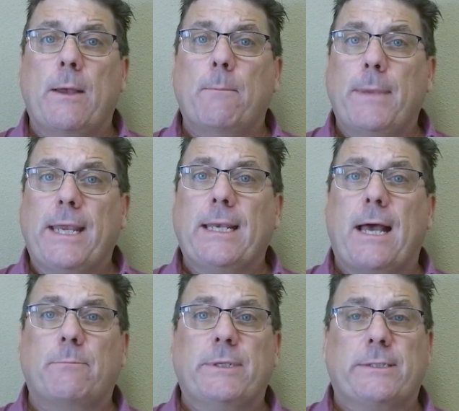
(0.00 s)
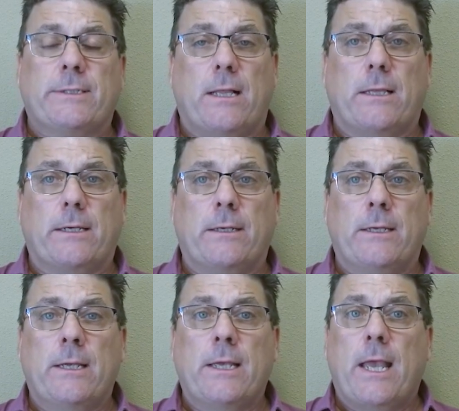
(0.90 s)
may not be selling
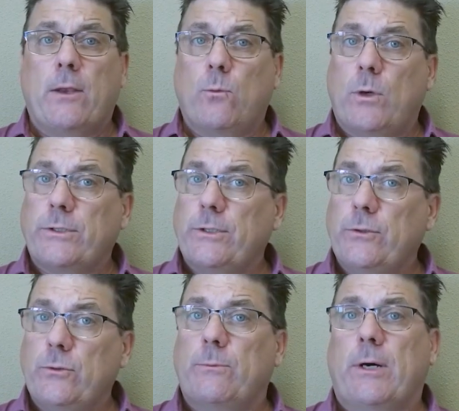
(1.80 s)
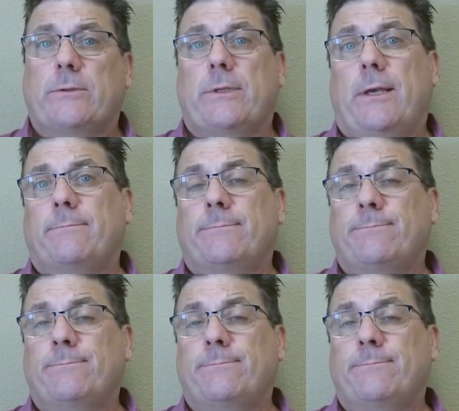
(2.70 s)
and what to do about them.